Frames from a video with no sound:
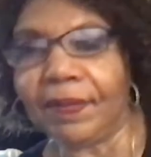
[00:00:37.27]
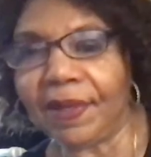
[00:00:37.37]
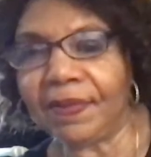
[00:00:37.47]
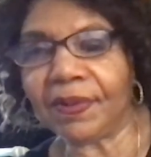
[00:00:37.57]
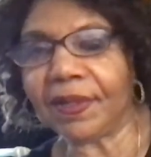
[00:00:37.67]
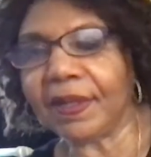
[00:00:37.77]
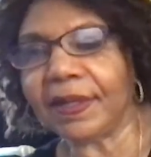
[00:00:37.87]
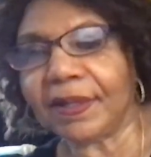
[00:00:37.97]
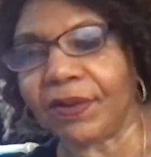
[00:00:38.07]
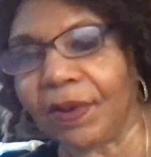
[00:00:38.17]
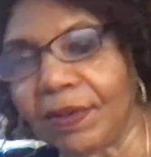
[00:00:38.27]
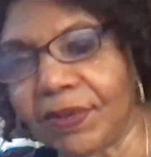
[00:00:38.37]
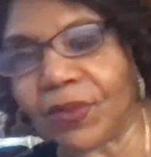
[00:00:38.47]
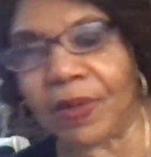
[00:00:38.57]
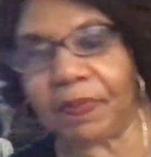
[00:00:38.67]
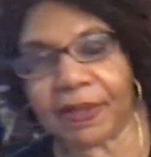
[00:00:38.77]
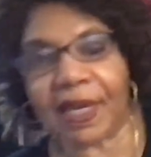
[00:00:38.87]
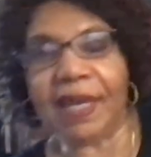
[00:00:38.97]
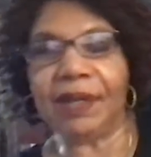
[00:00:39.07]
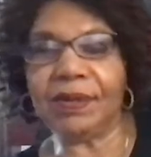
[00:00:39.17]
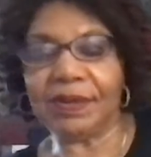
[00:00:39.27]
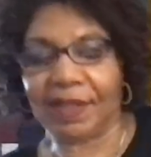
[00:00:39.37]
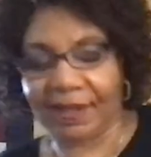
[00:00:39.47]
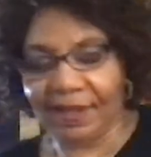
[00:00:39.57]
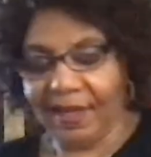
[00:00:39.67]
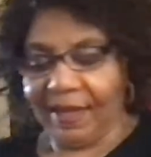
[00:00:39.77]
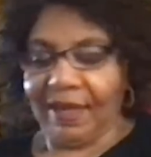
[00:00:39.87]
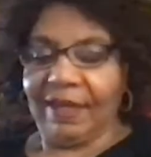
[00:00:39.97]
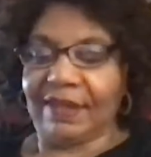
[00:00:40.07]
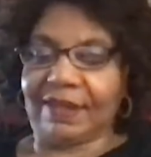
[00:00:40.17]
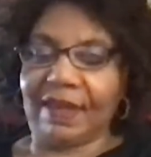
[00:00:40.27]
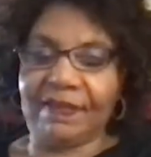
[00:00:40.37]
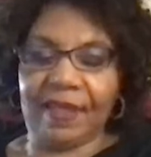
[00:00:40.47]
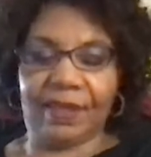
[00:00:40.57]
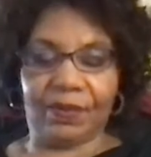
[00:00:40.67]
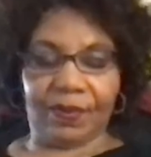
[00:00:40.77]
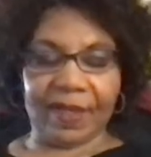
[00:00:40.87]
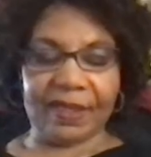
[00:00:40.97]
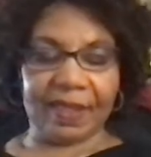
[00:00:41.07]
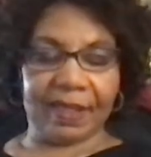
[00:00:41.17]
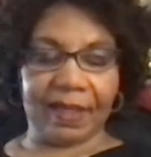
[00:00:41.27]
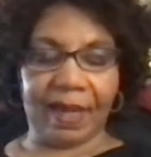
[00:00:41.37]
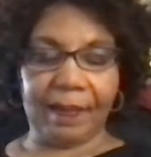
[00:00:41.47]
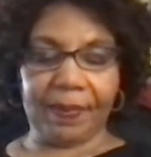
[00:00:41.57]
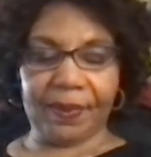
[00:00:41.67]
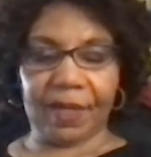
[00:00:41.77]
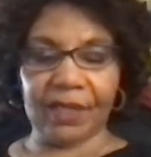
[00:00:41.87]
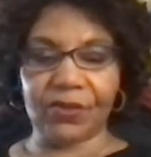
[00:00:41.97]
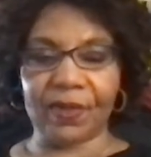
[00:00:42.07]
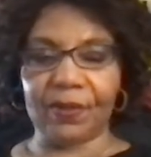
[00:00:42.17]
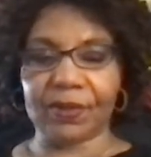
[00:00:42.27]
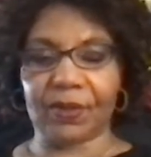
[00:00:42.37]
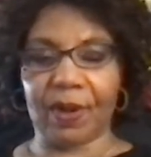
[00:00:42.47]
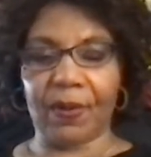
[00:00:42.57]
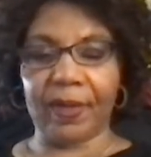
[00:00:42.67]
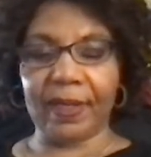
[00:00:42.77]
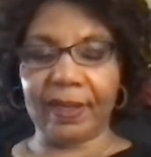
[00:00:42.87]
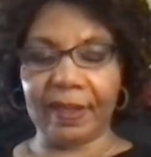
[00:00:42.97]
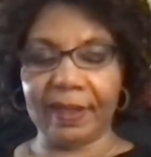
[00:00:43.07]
People can grow sweet potatoes and stuff that the rest of the country was growing.